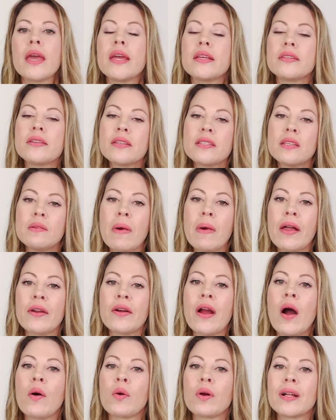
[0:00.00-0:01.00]
It doesn't
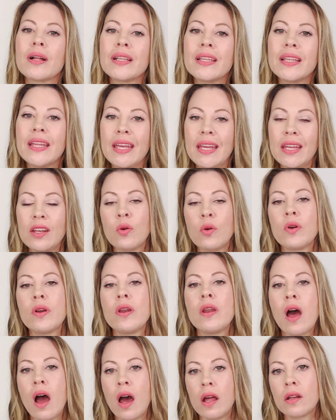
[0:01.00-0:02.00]
matter how clean or
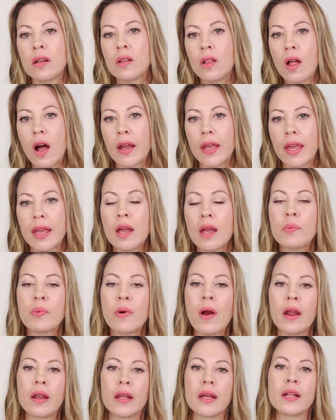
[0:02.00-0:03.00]
non-clogging a
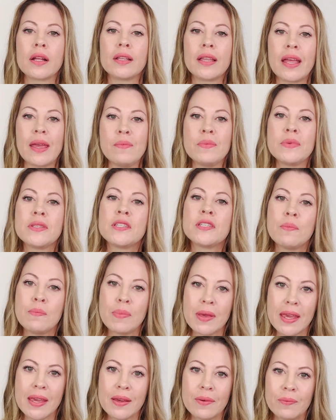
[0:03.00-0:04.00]
product claims to
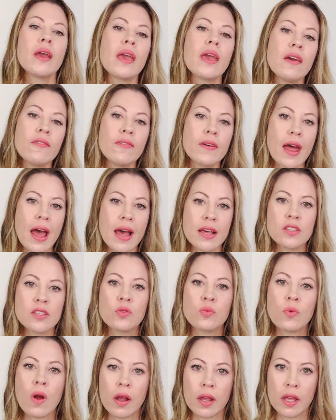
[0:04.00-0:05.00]
be. If it has
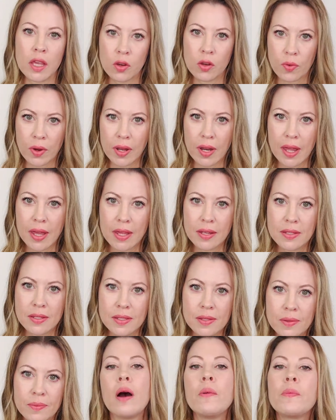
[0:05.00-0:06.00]
the wrong
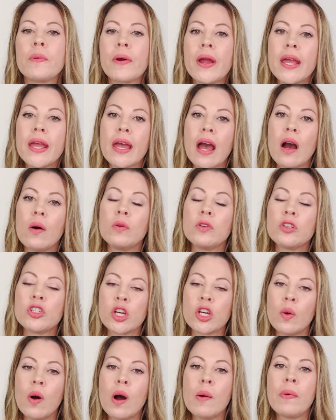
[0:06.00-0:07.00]
ingredients, a breakout will
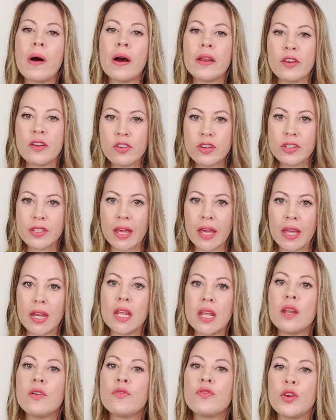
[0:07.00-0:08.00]
show up on your skin
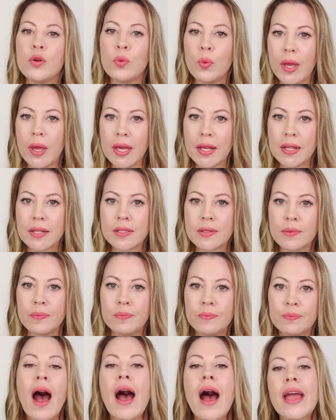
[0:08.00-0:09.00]
in a few weeks.
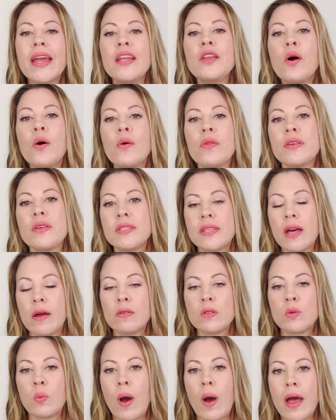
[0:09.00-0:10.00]
I know this
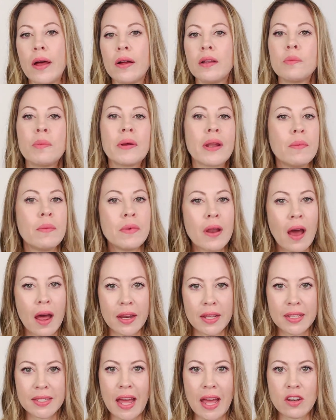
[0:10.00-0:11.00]
sounds wild, but I'm
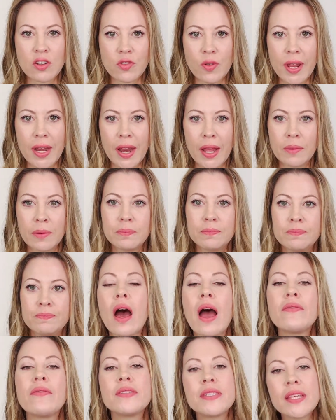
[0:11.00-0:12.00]
not exaggerating.
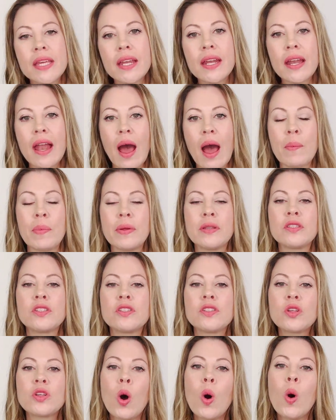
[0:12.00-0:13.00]
I've seen it happen
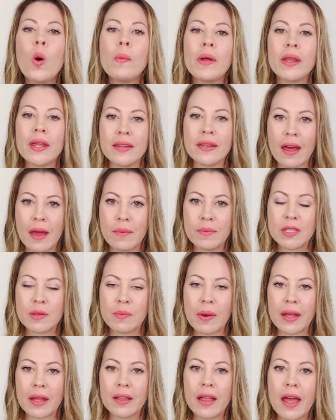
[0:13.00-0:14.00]
so many times to
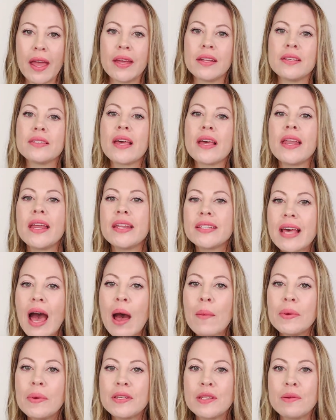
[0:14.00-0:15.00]
my clients, and it's
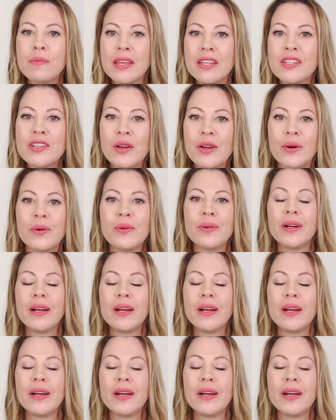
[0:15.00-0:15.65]
happened to me too.